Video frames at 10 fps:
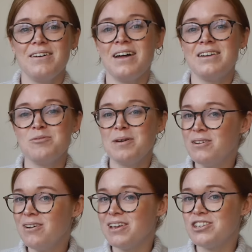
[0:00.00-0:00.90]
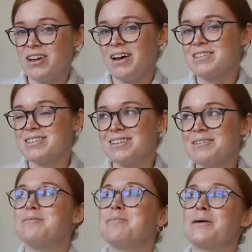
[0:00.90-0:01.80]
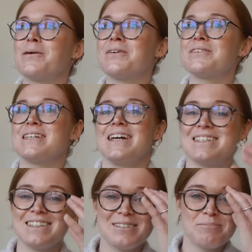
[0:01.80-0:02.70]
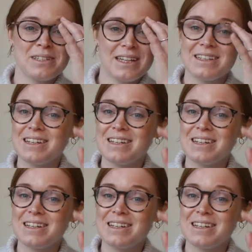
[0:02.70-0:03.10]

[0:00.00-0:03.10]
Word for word: And to my knowledge he hasn't, because he hasn't presented